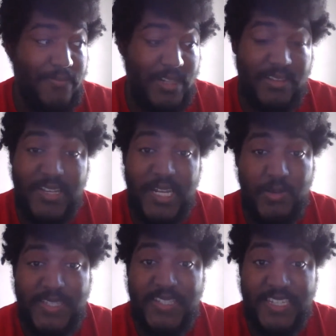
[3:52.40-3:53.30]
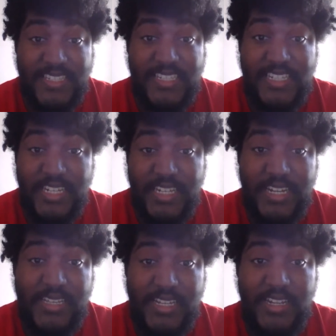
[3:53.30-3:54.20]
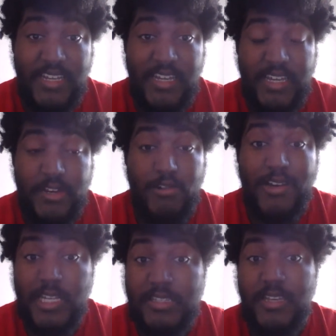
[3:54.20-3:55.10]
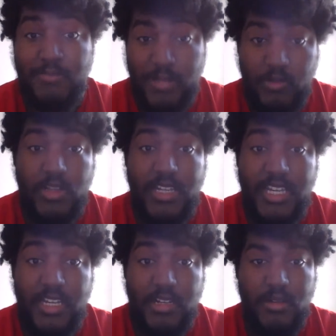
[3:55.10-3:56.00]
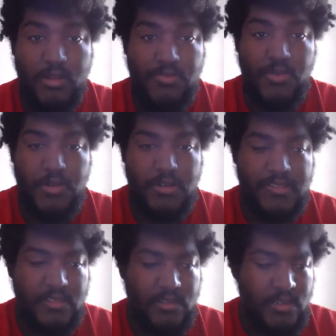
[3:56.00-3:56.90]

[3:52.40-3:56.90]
Instead, it was 16 to nothing and Ohio State blew the lead, of course.